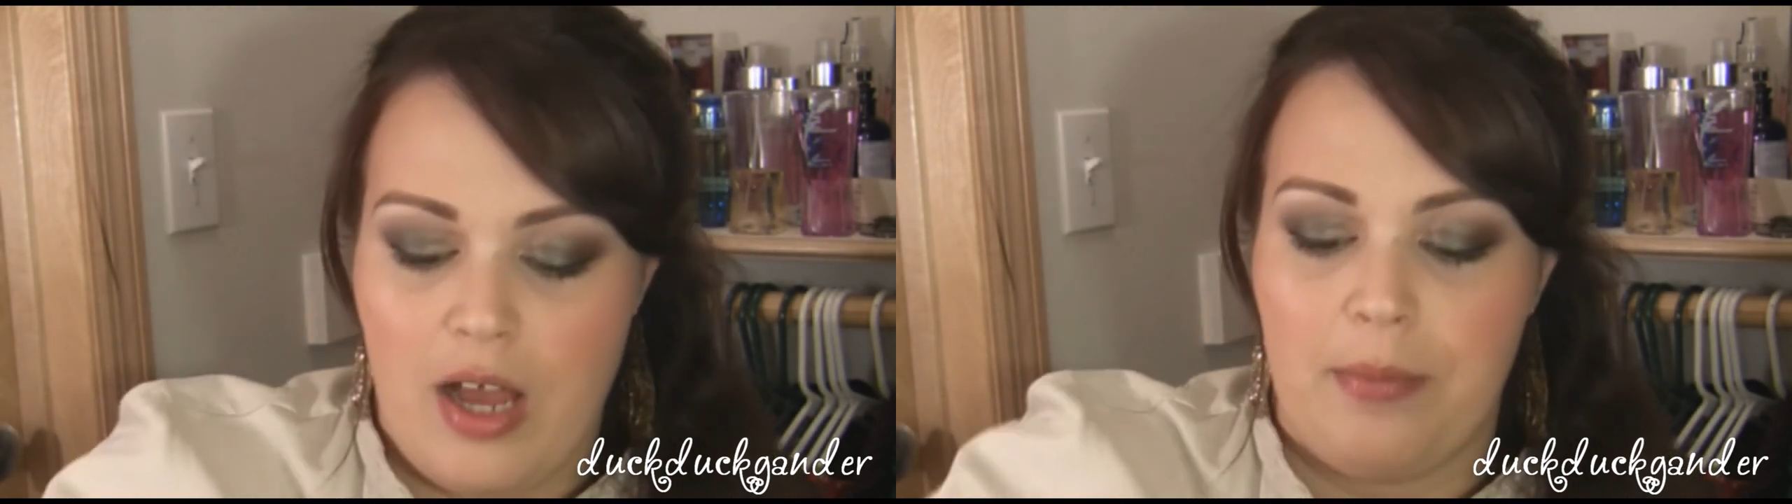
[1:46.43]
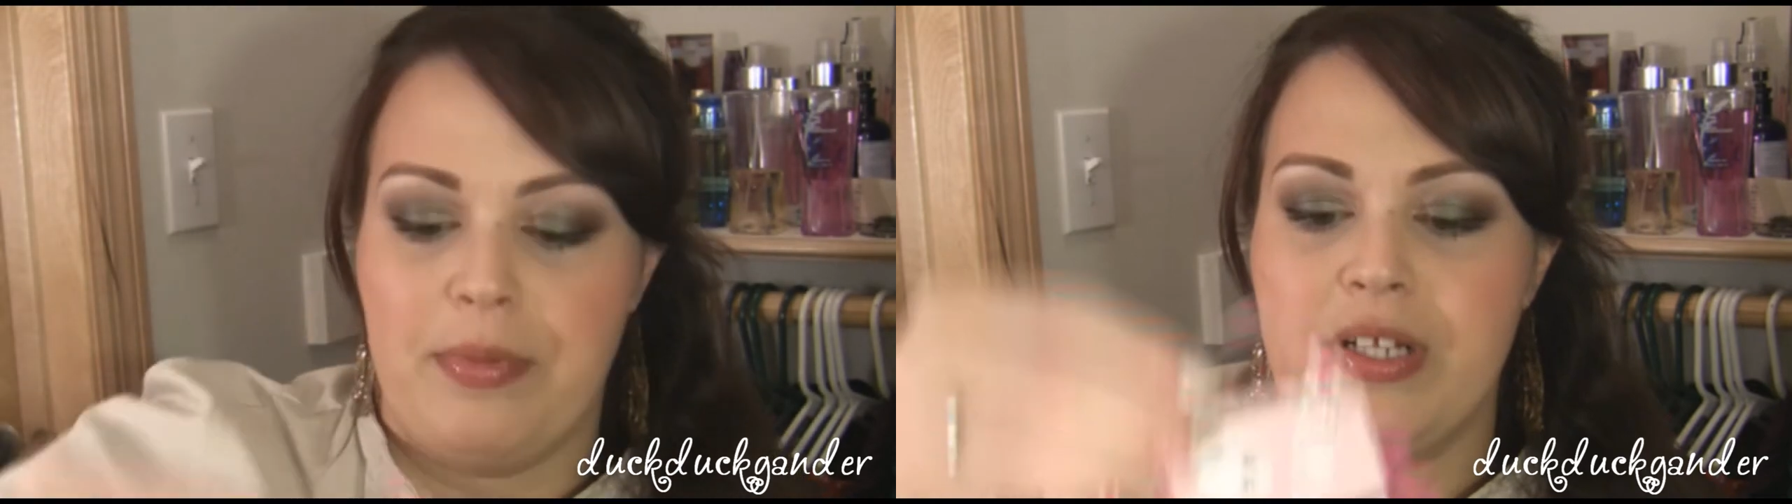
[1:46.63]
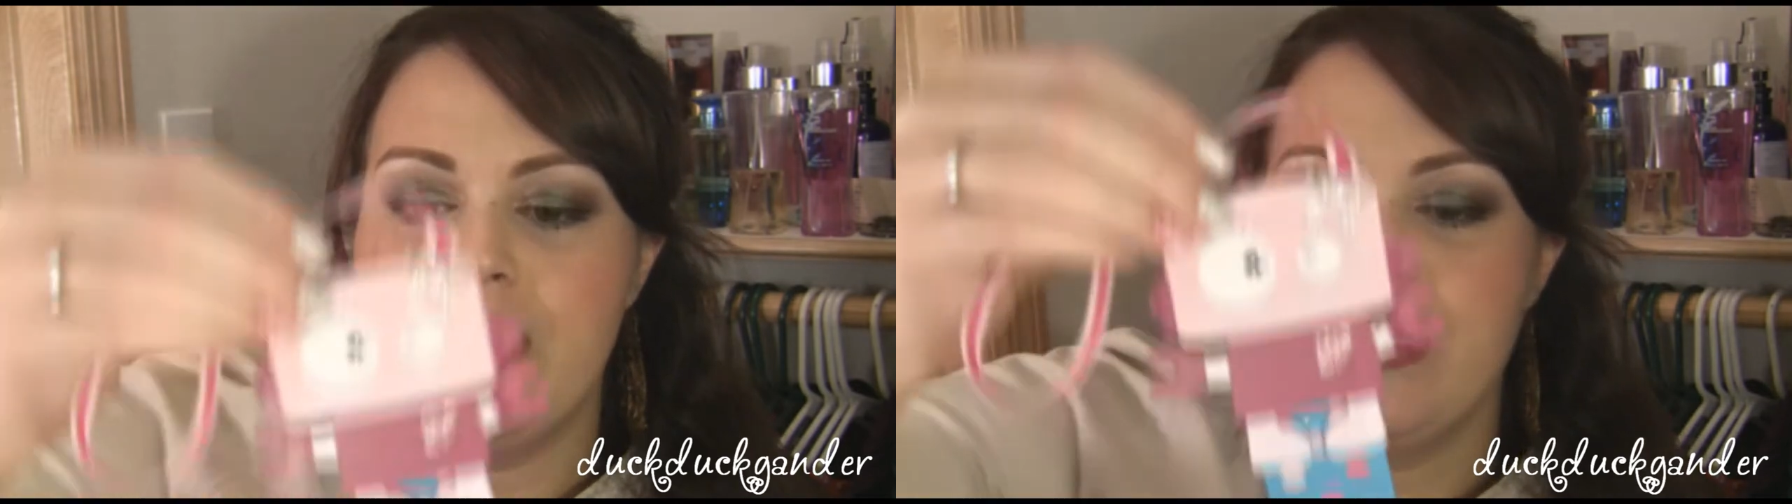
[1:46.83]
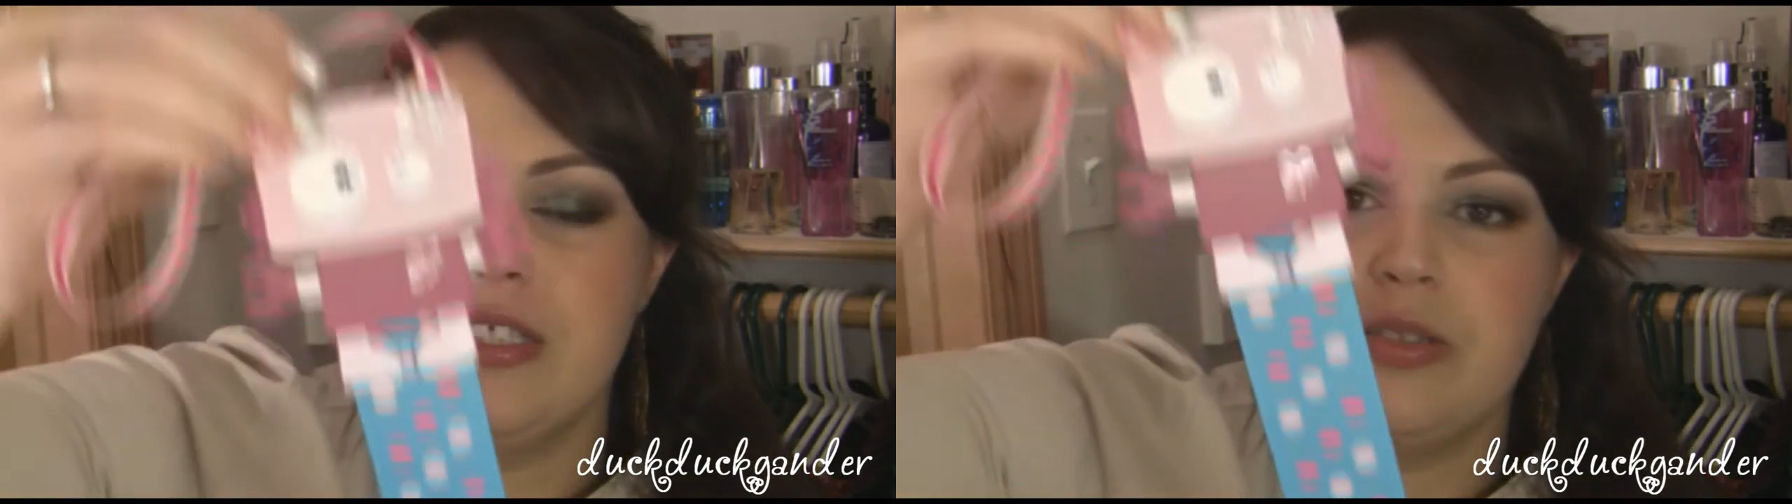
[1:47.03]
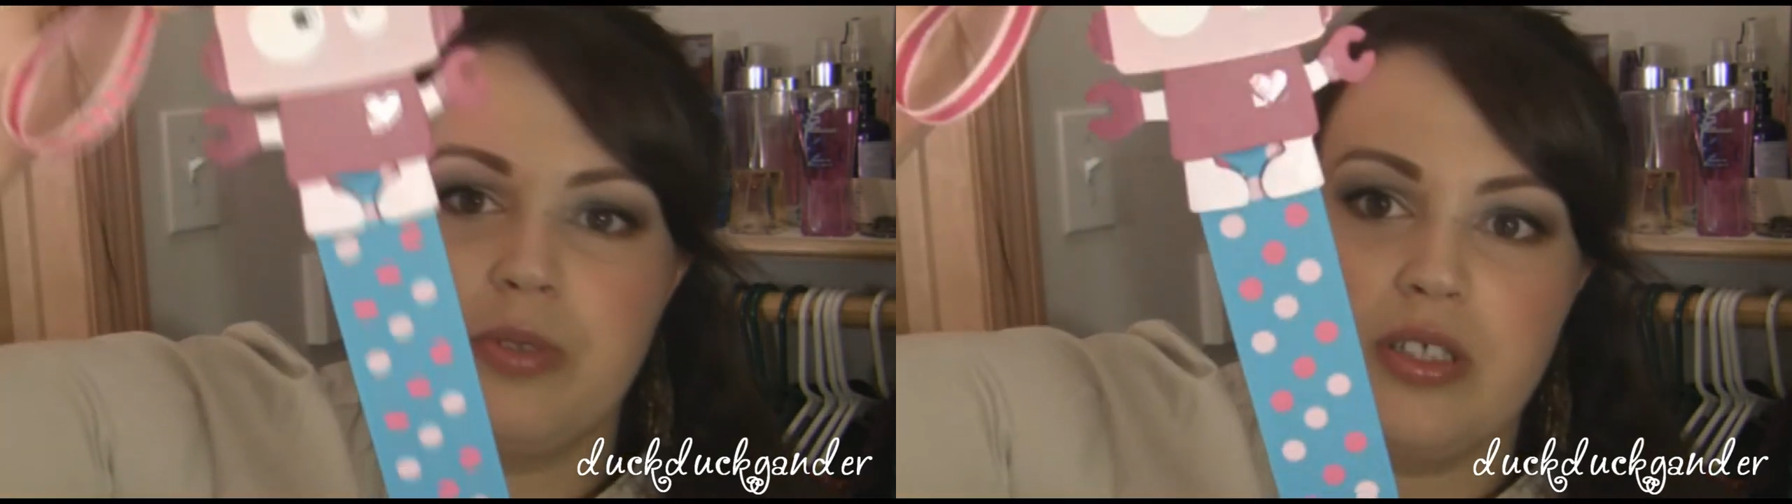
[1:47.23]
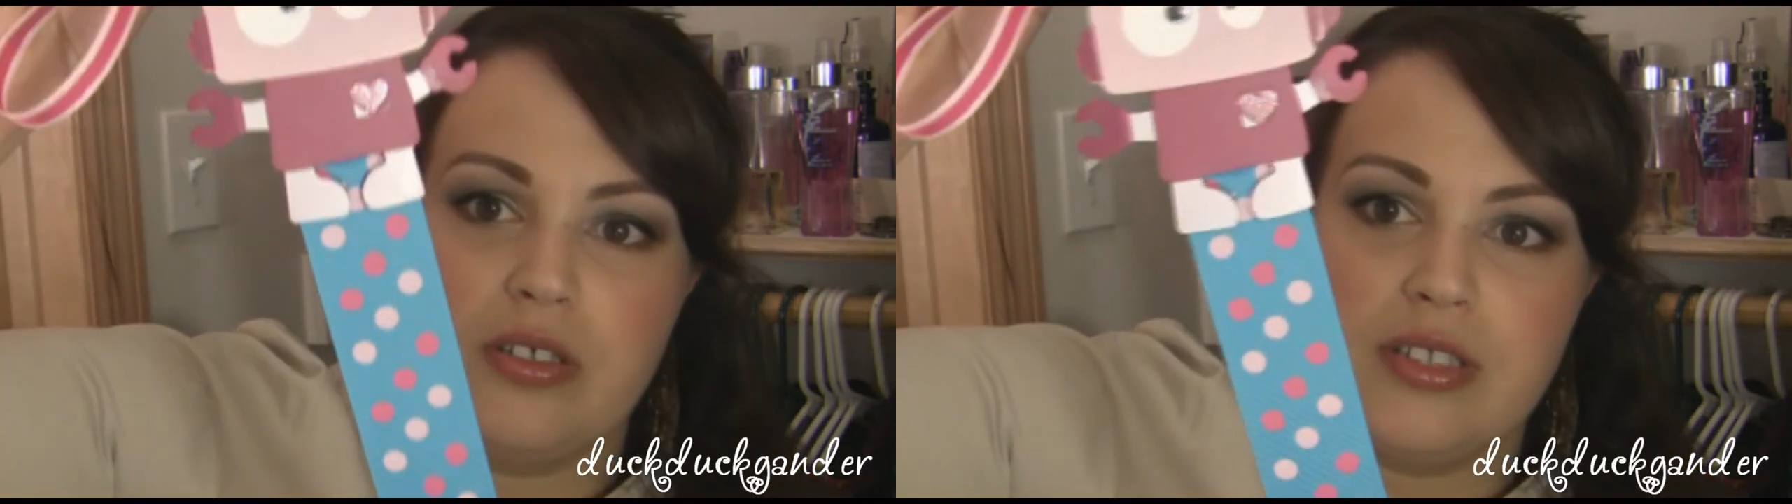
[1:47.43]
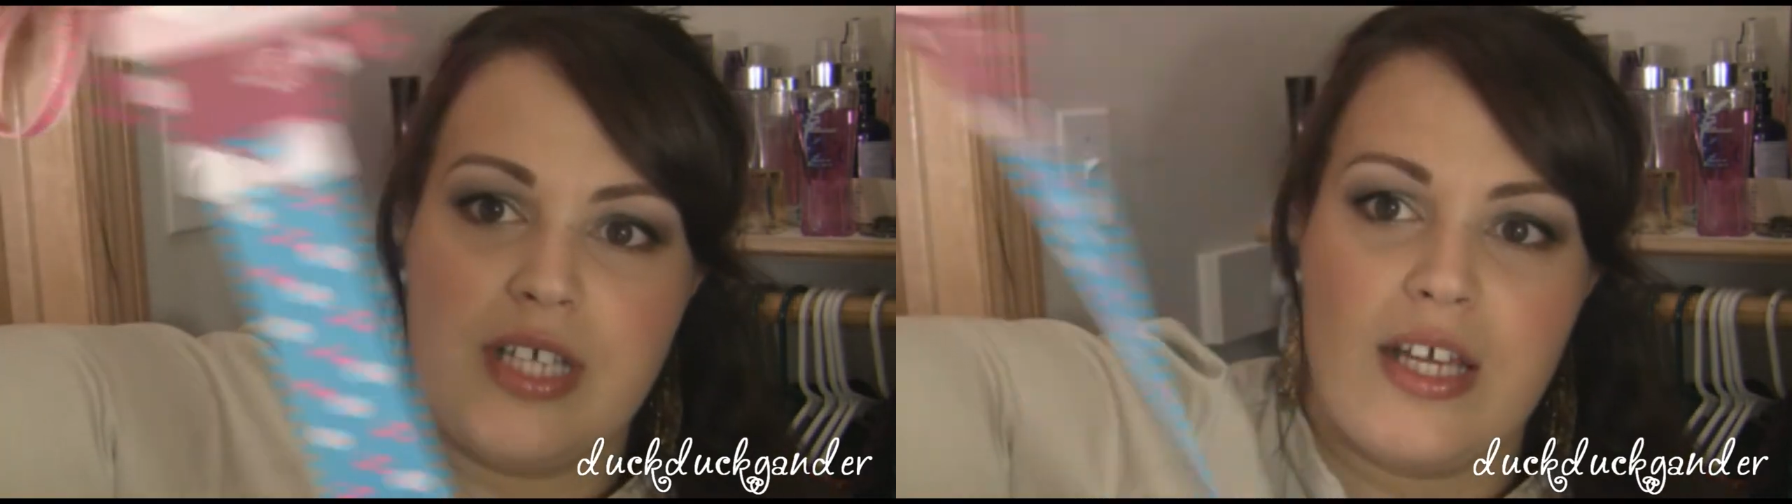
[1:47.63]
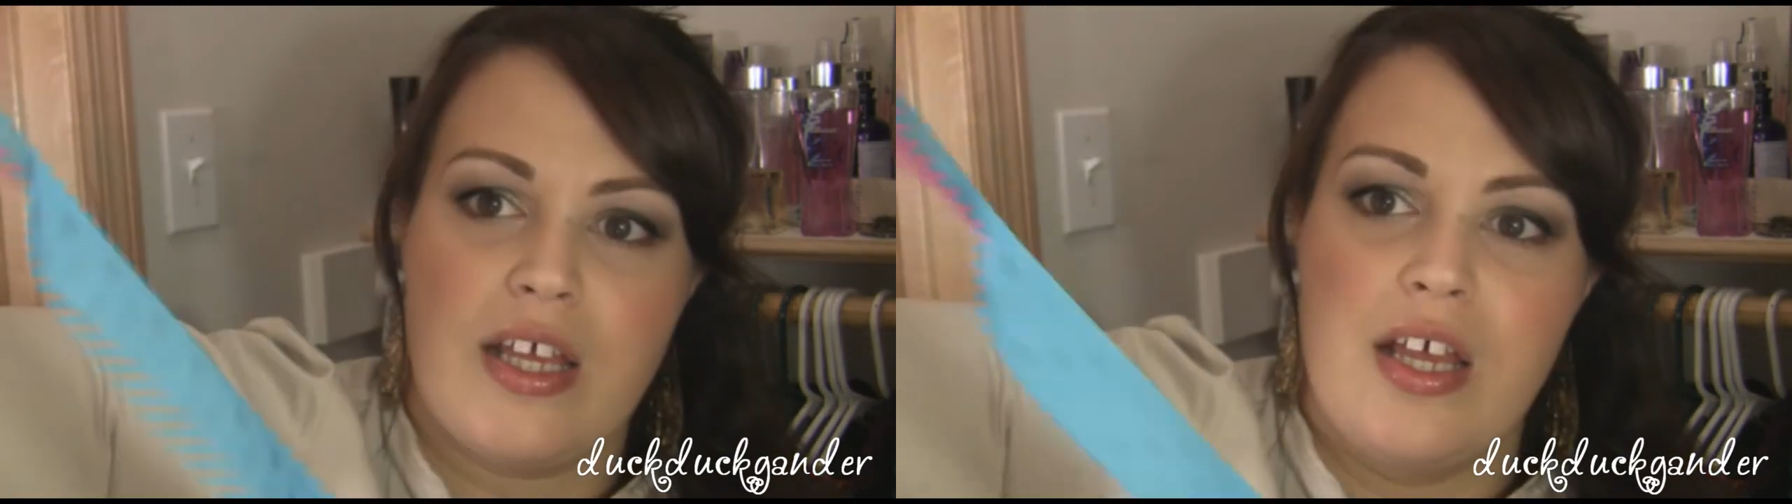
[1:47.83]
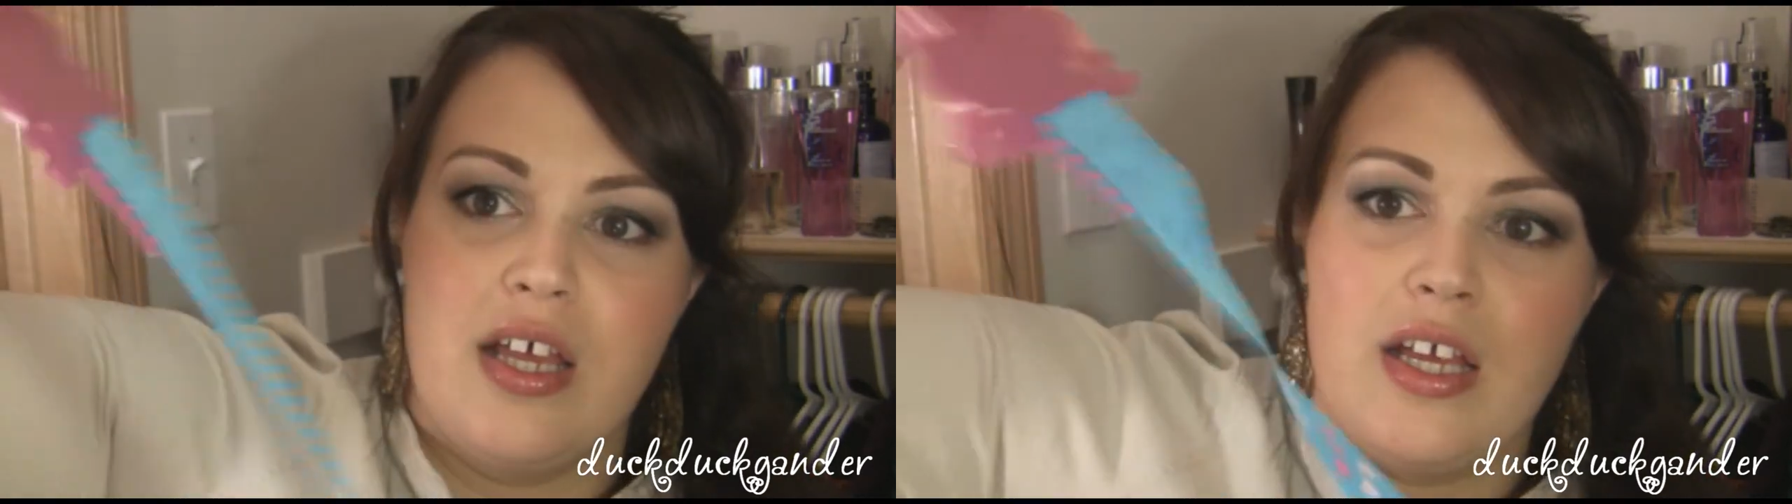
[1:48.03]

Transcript: Um, but this is what it looks like.